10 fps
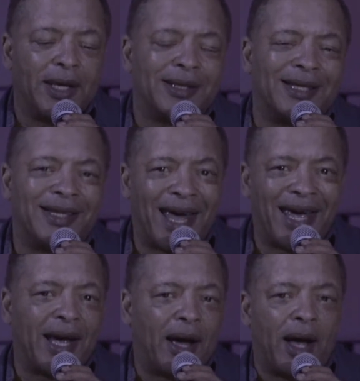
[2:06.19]

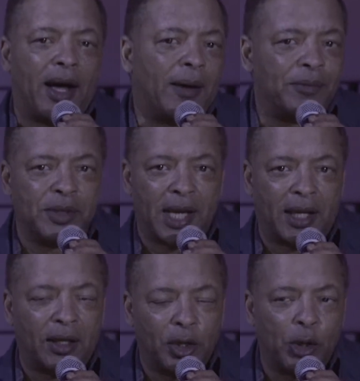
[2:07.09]
Today, take
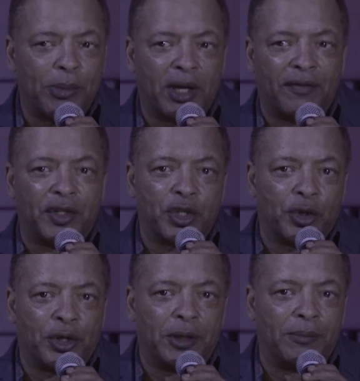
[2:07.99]
a little bit of a
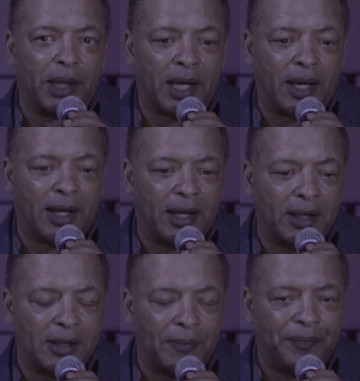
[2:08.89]
turn
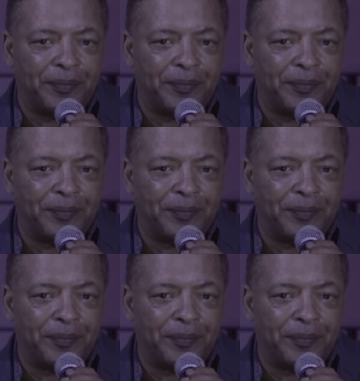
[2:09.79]
because